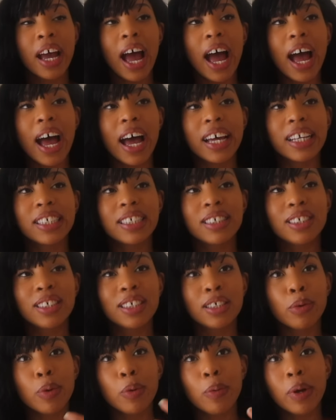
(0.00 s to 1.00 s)
And
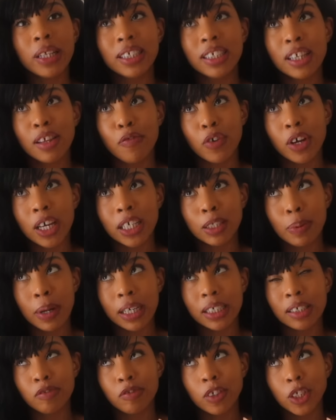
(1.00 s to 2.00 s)
so we went to the first
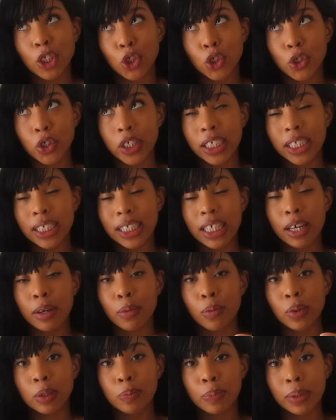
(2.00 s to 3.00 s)
place of his choice. It
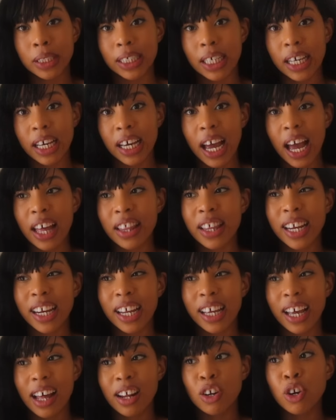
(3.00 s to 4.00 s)
was busy, and
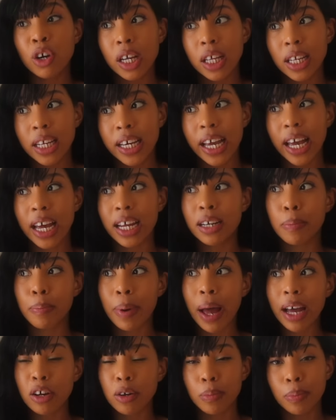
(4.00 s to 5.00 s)
then luckily he had a
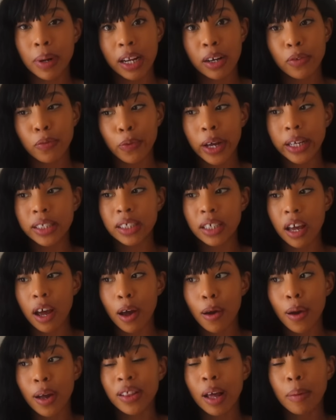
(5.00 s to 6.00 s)
backup plan of where to
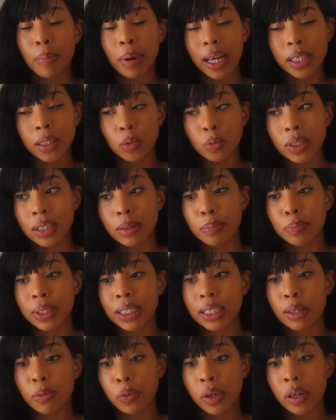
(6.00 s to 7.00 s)
go, and that place wasn't
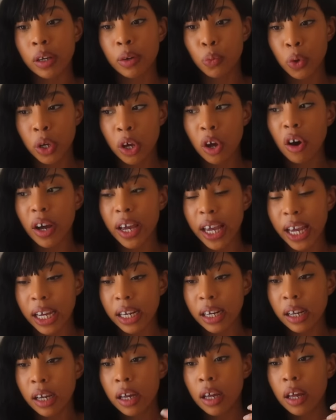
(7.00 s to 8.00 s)
busy, and we got
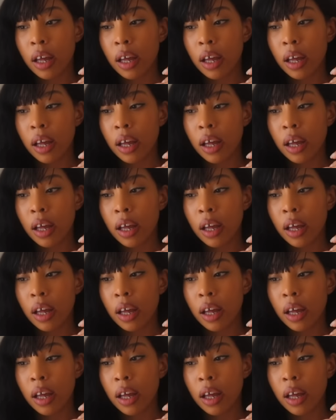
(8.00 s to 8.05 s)
in.